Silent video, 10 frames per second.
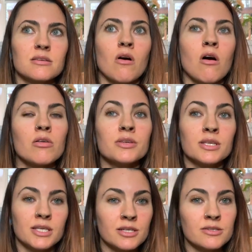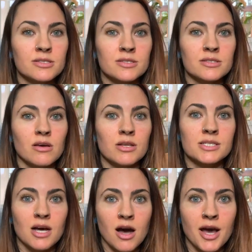all the years and
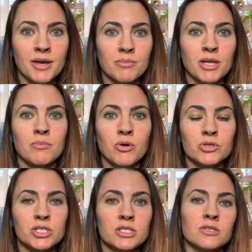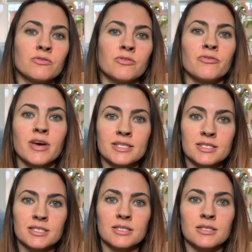time and emotions that you've
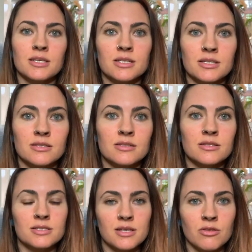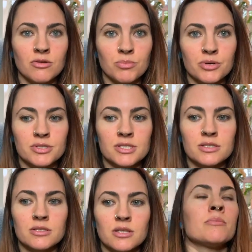invested in this other
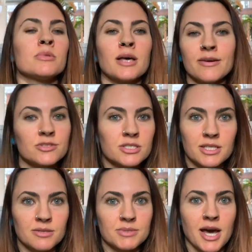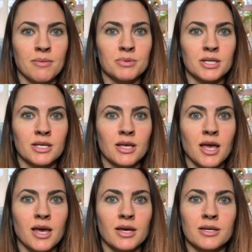person. Life just keeps happening,
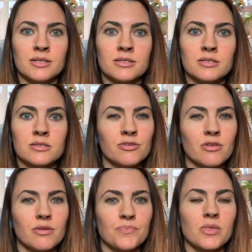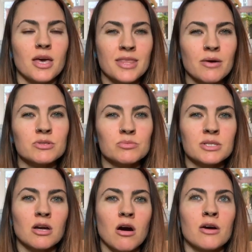and that was
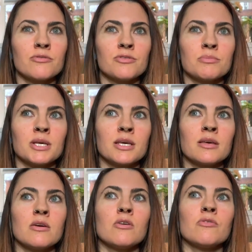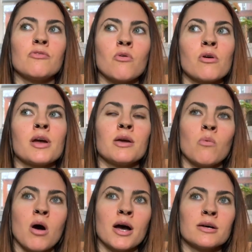really hard for me for a
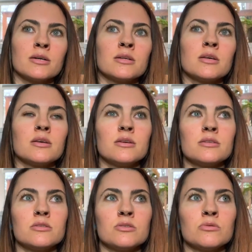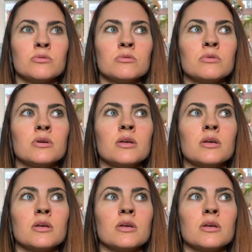while to